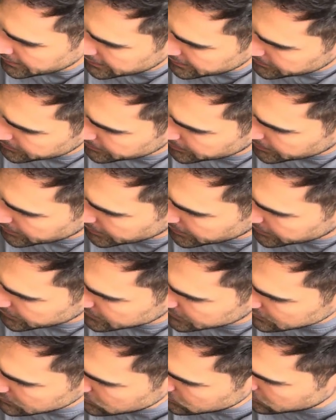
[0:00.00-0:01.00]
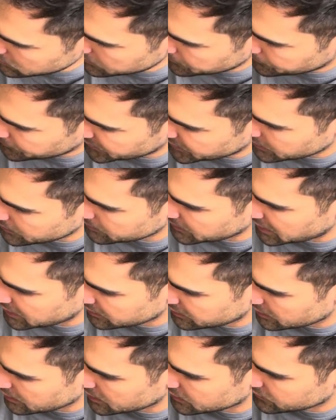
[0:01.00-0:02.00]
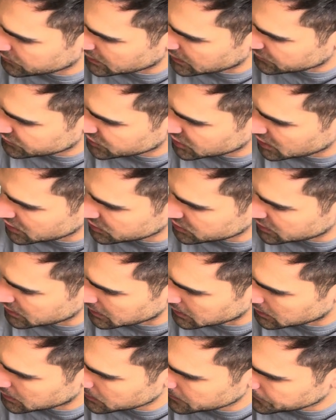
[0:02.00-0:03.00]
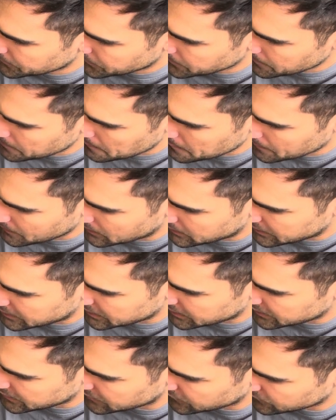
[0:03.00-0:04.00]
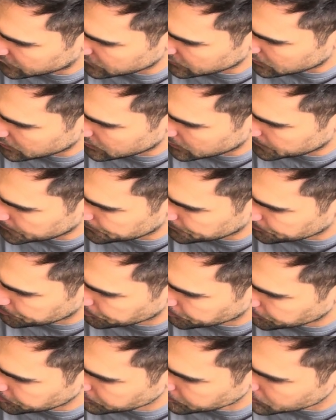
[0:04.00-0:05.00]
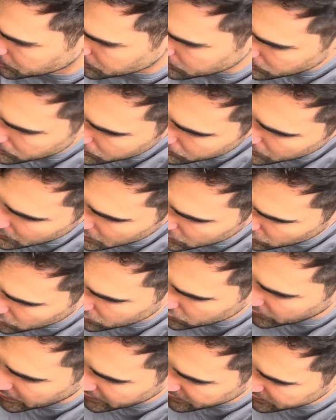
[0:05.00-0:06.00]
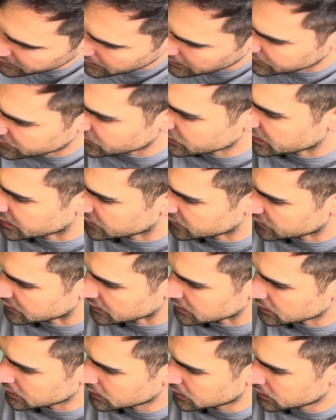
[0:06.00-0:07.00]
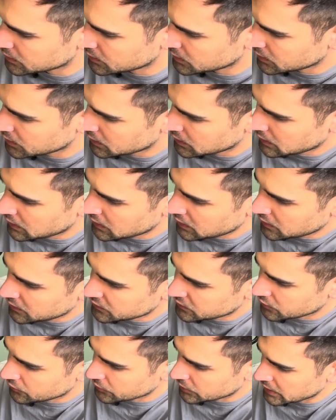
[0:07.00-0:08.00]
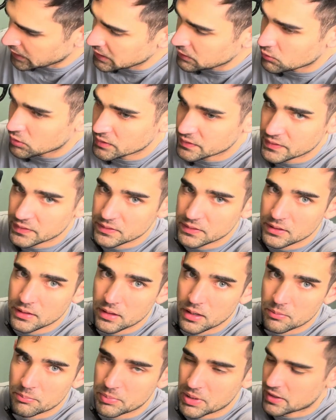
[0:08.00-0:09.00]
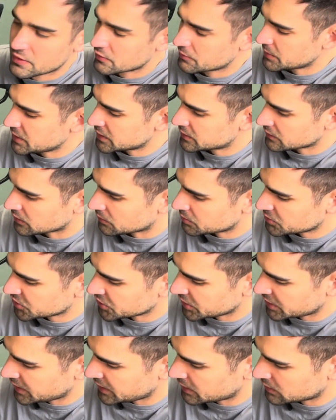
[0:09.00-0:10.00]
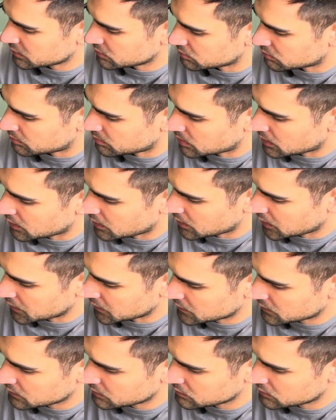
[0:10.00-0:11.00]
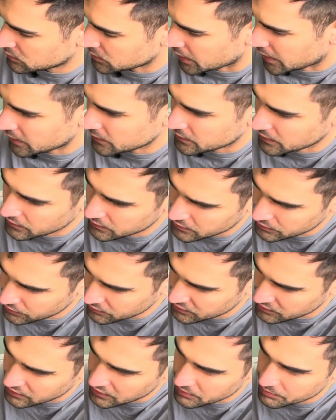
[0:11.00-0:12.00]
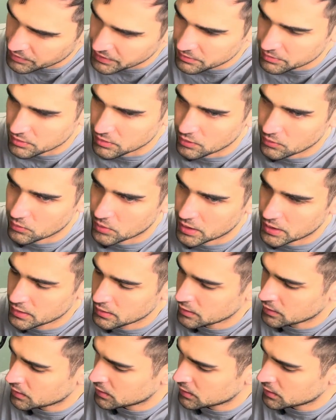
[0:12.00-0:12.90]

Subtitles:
But the main thing we have changed here is the crank, as you can see. So we really wanted a power meter option here, but I tend to steer people away